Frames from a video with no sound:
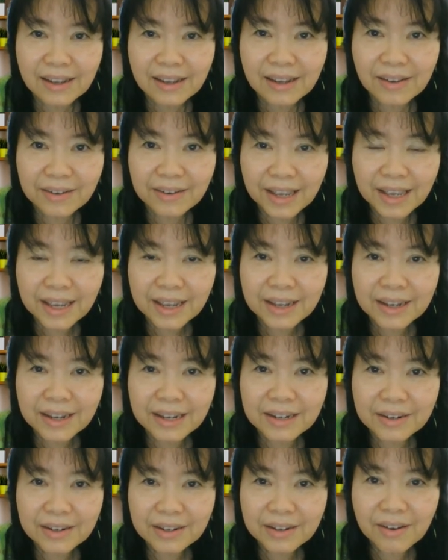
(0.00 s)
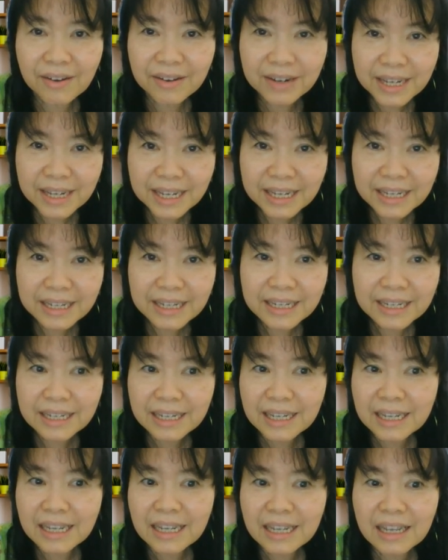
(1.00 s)
Okay, recording
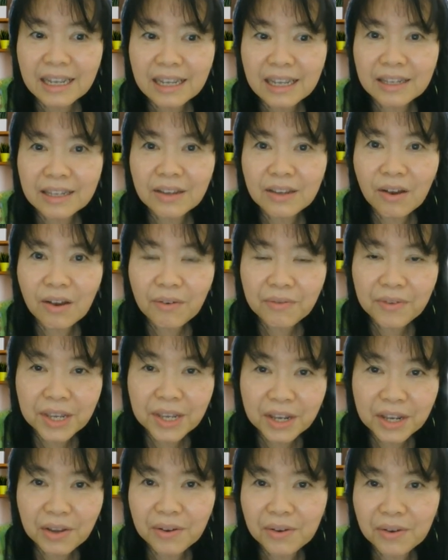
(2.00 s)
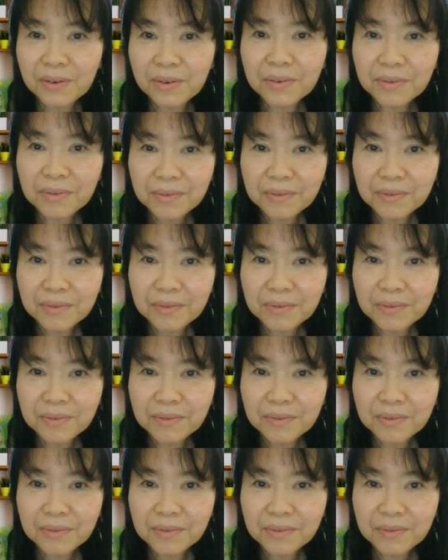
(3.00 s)
your video